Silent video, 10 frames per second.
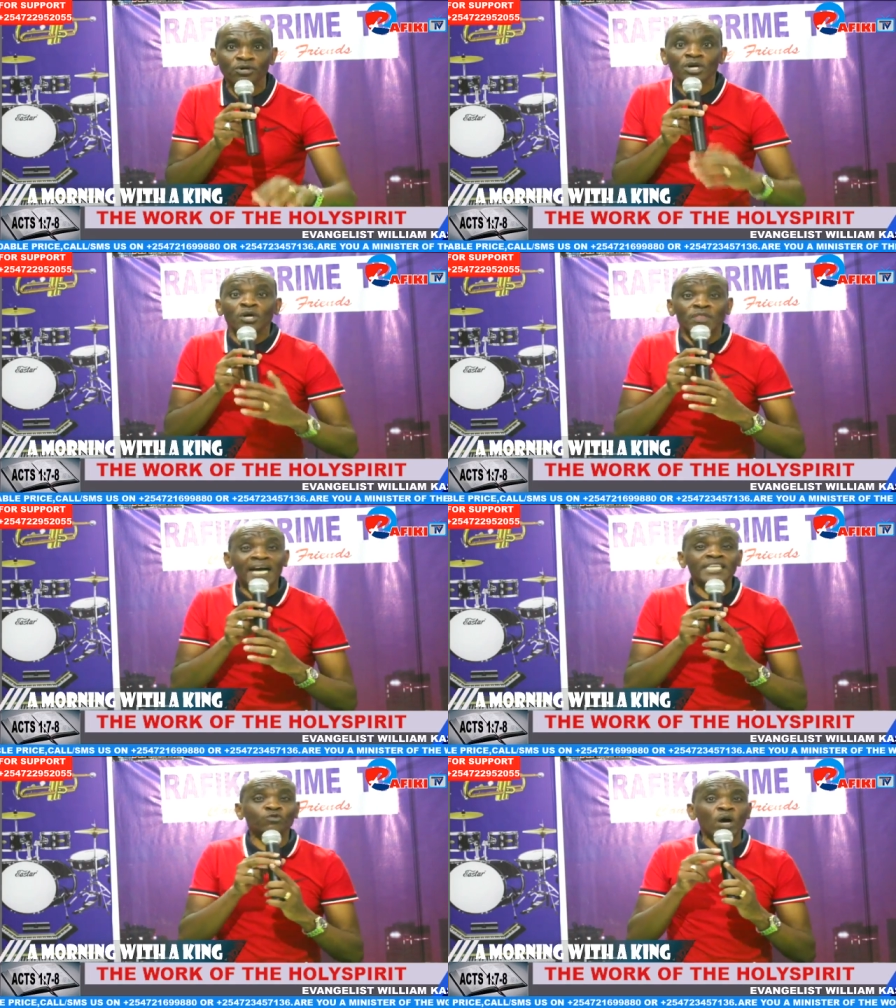That
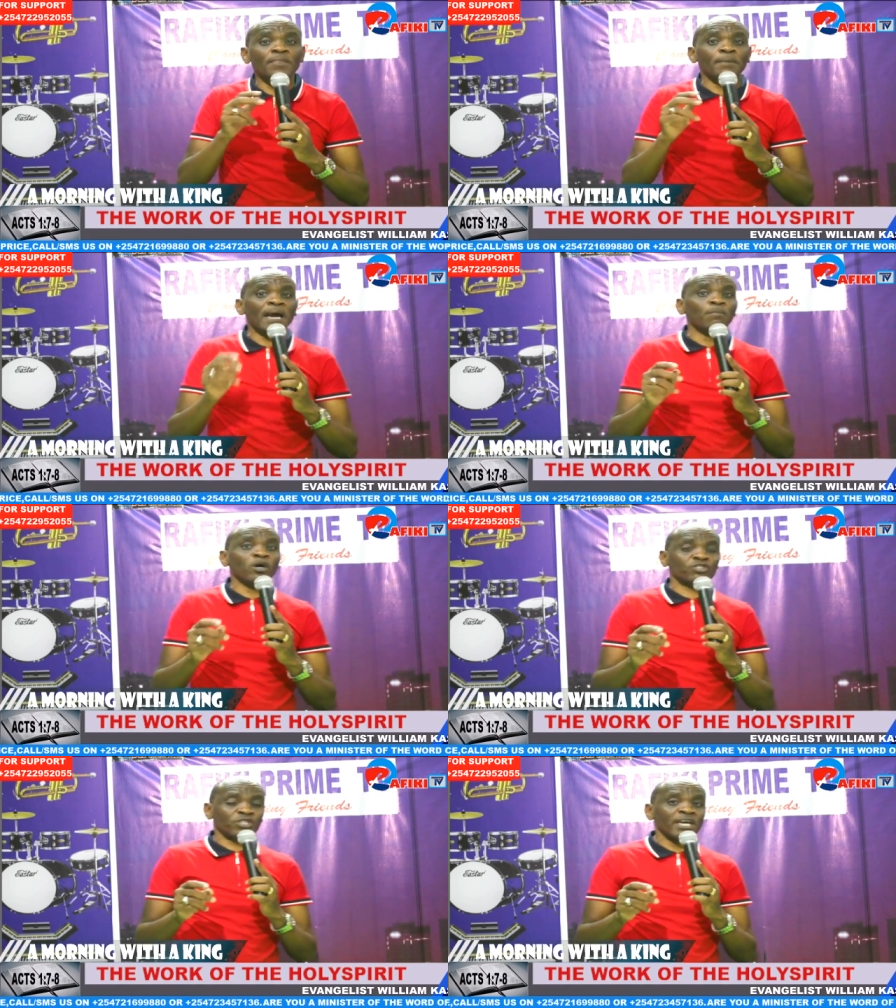is what the Bible
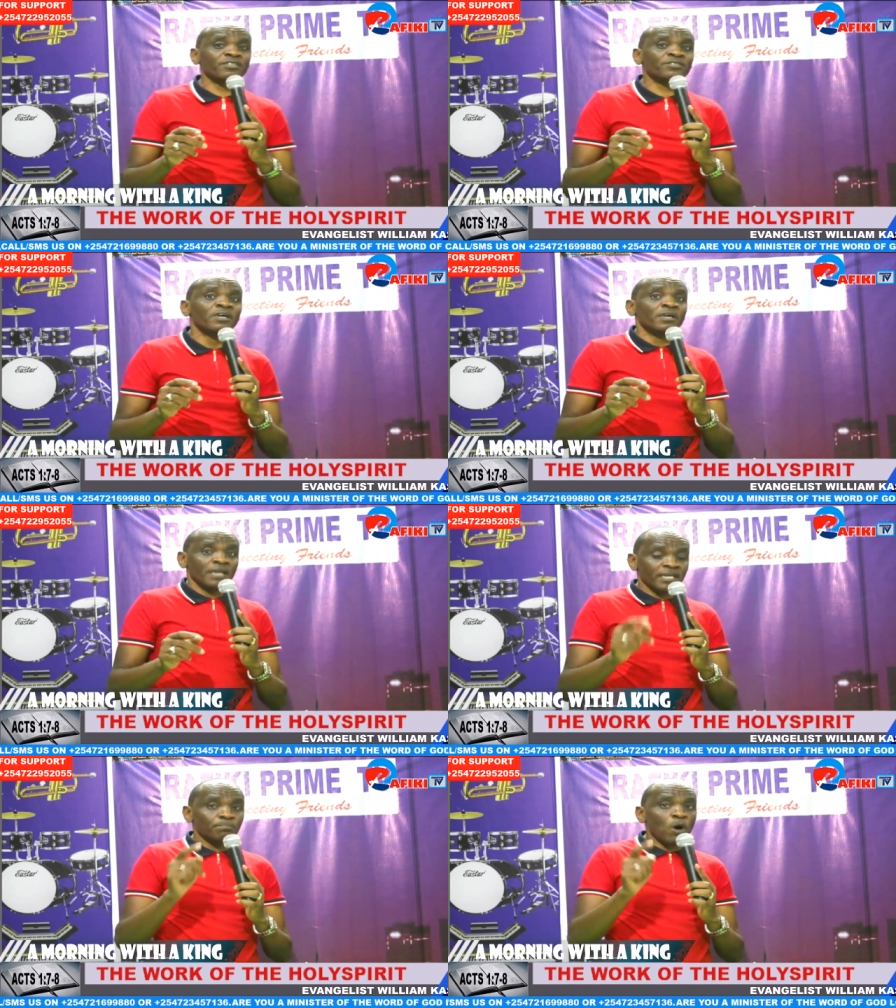says in
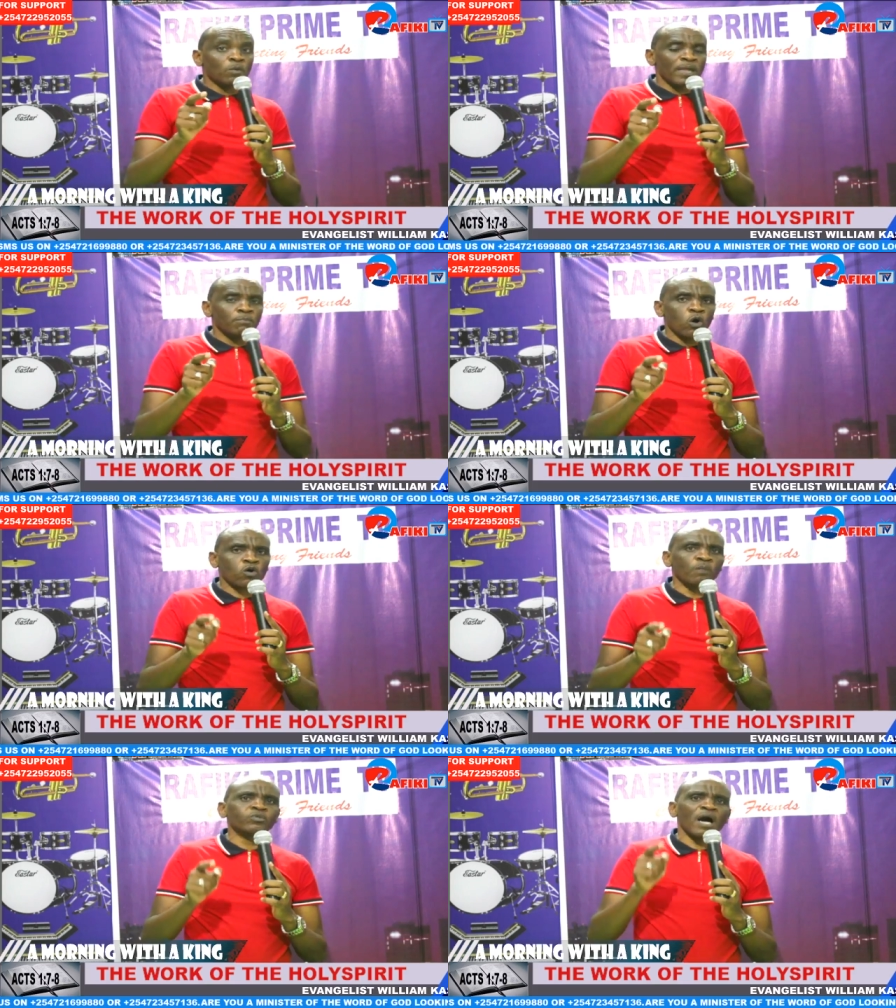both the book of
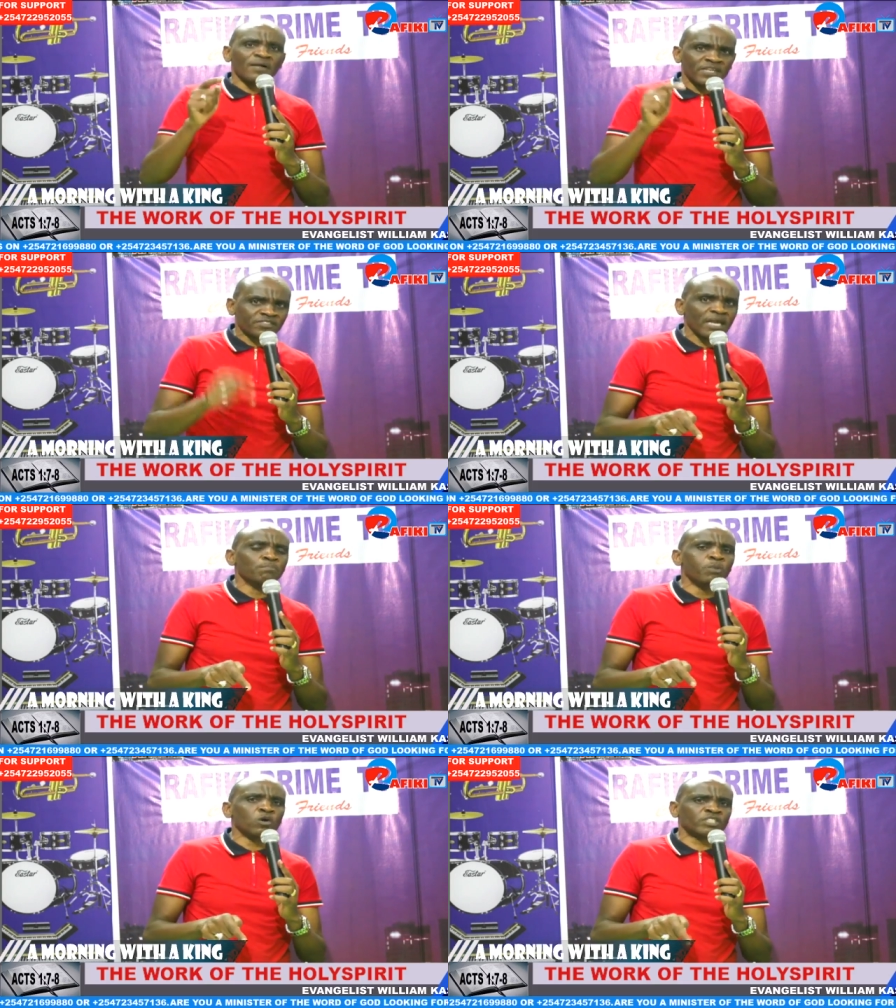the same
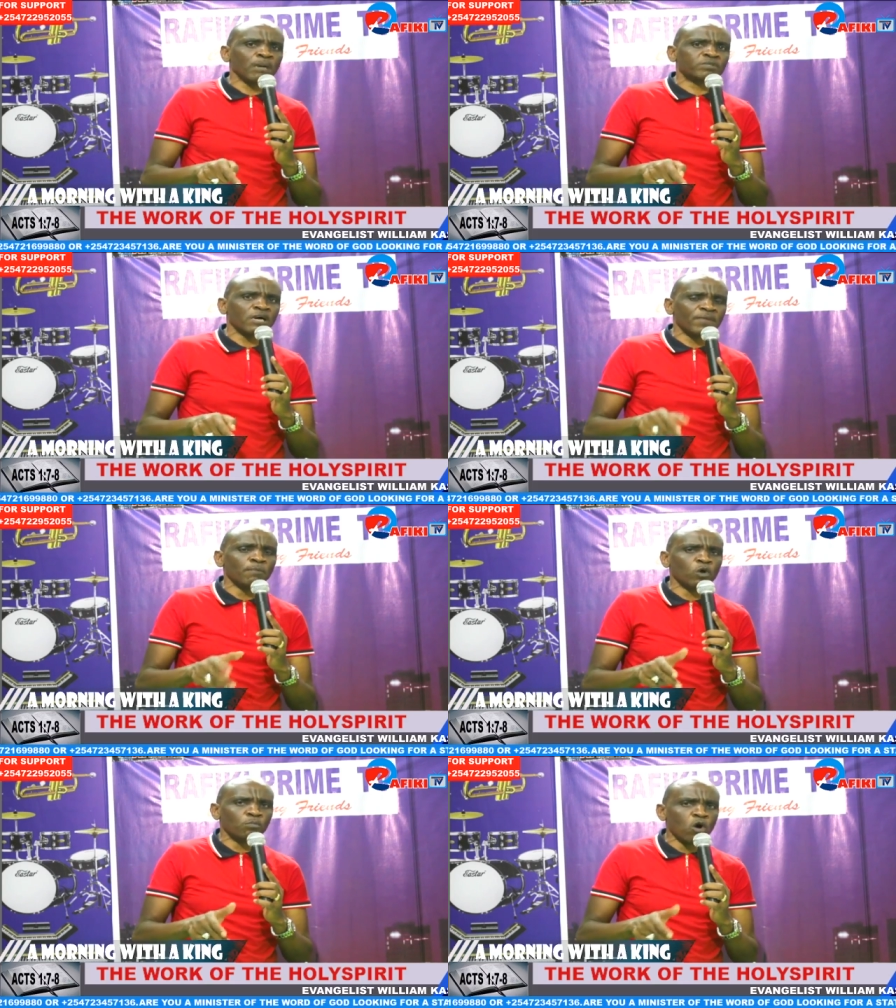book chapter the book
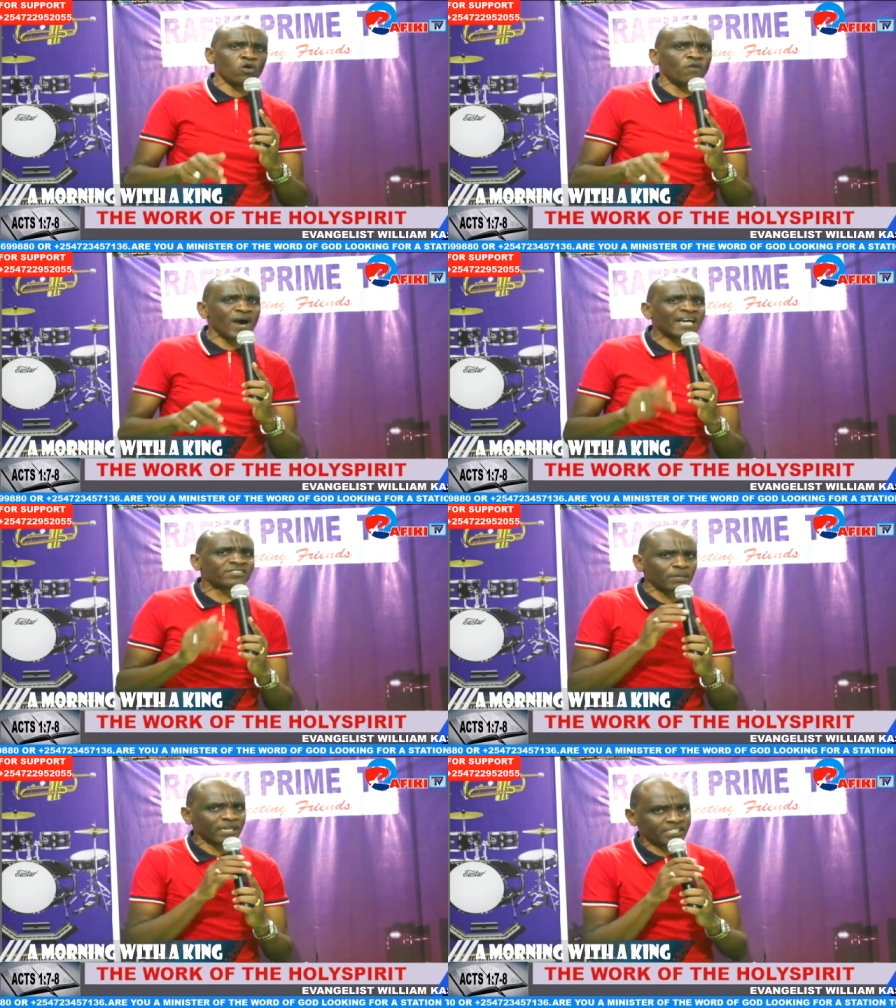book of Acts
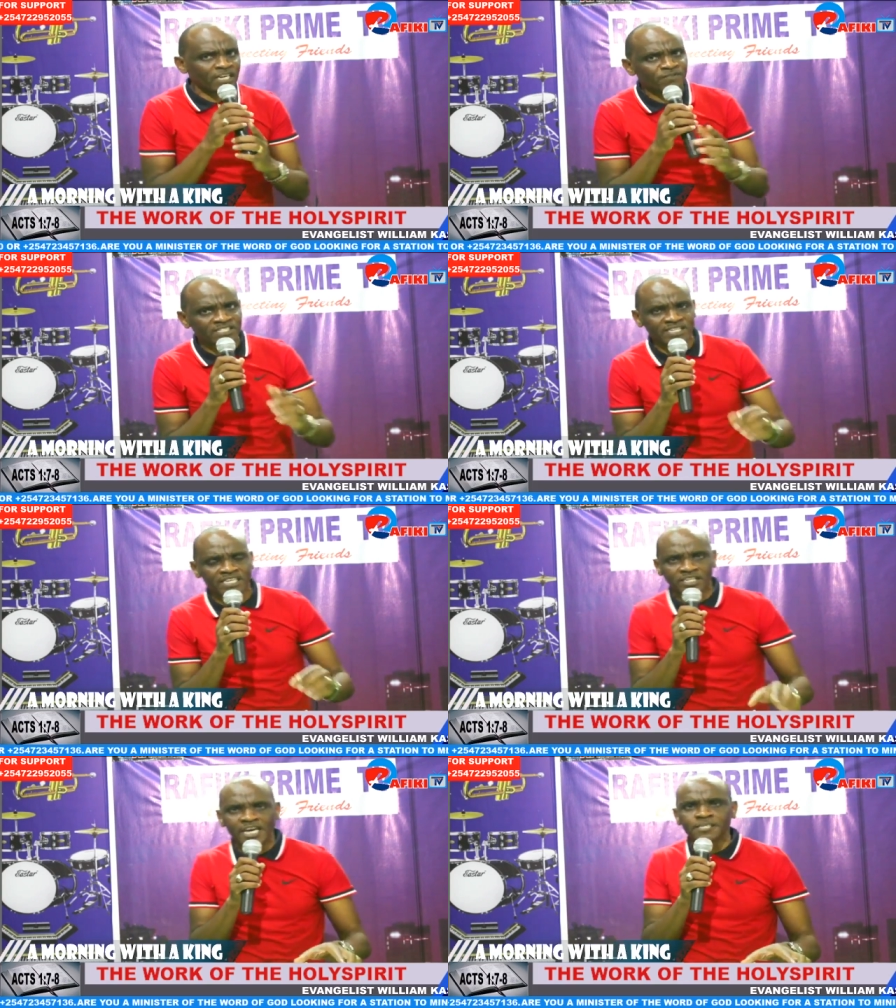chapter 10 verse
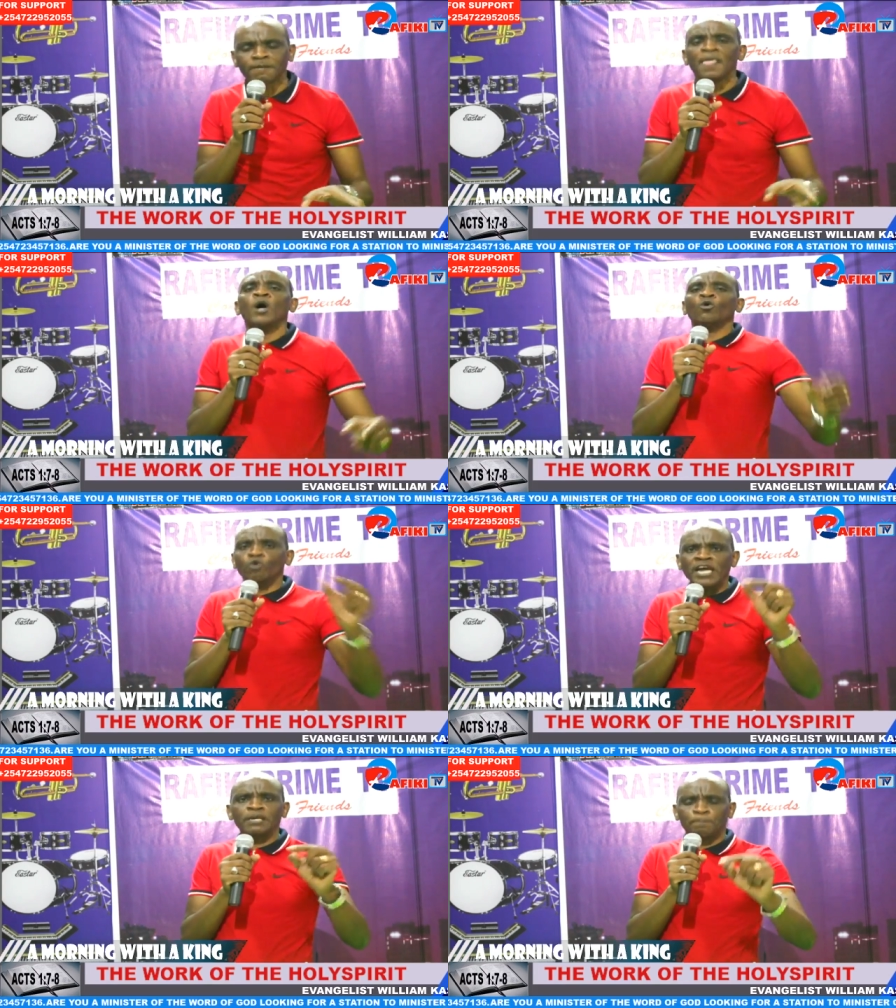38 when
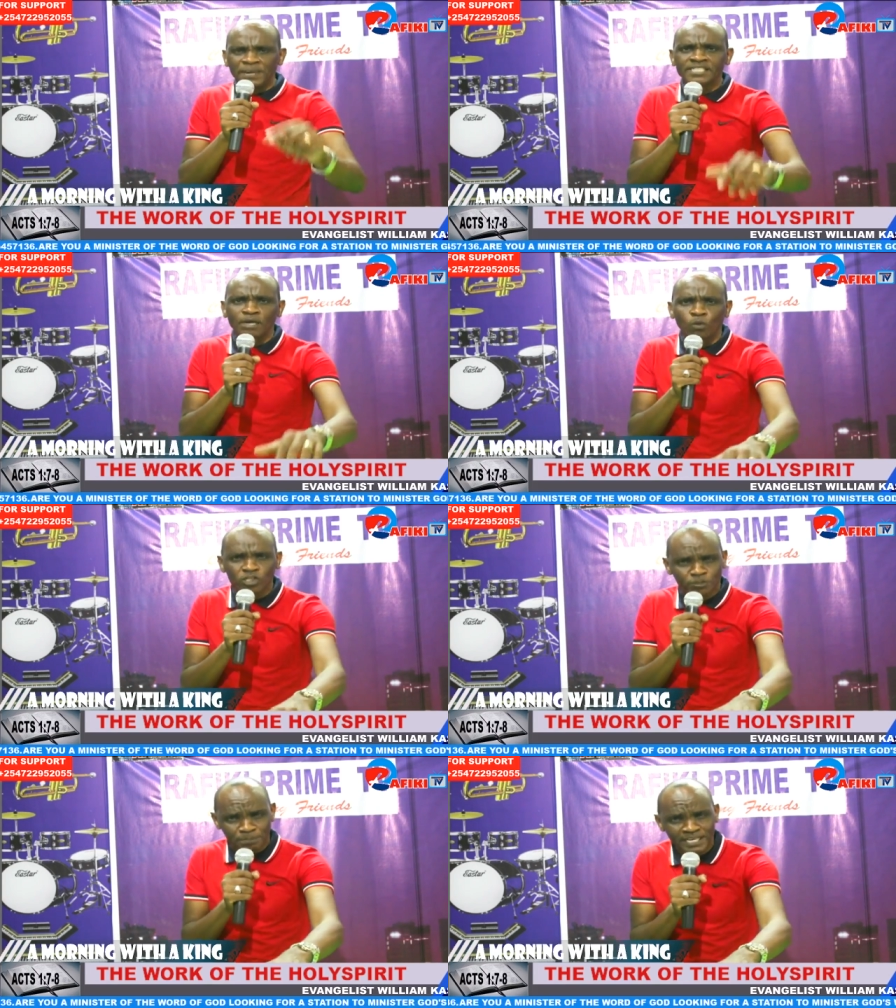Peter was
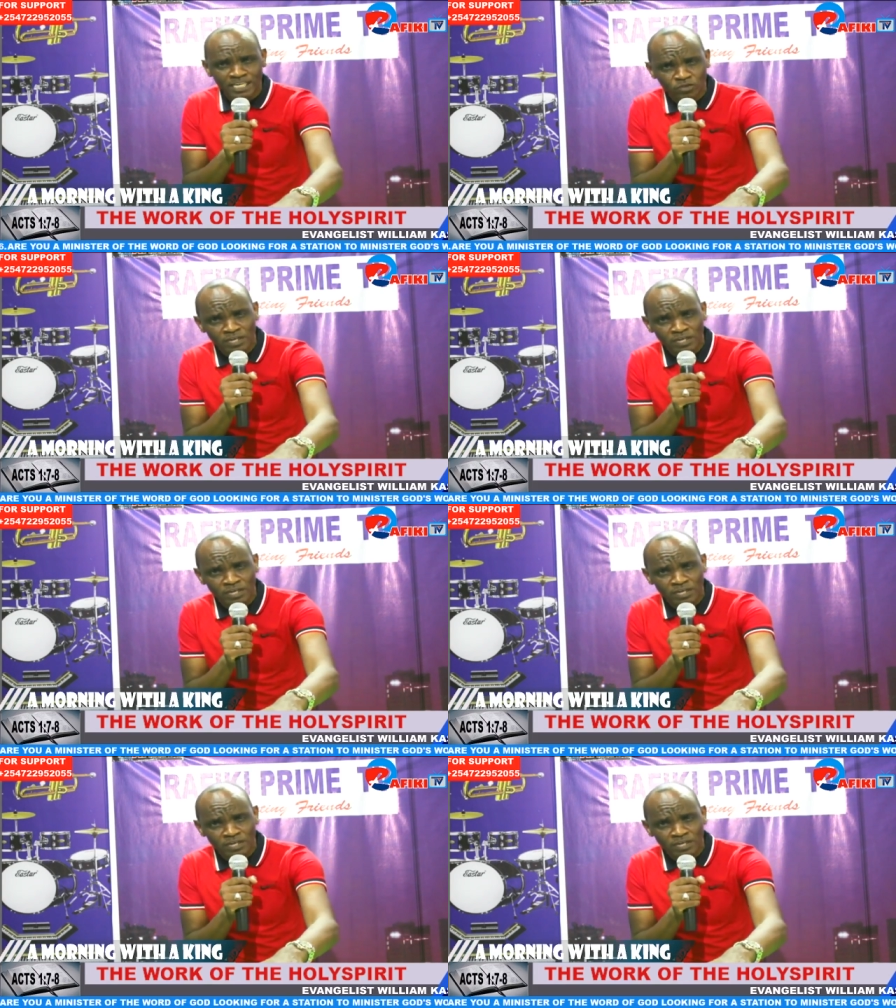speaking to the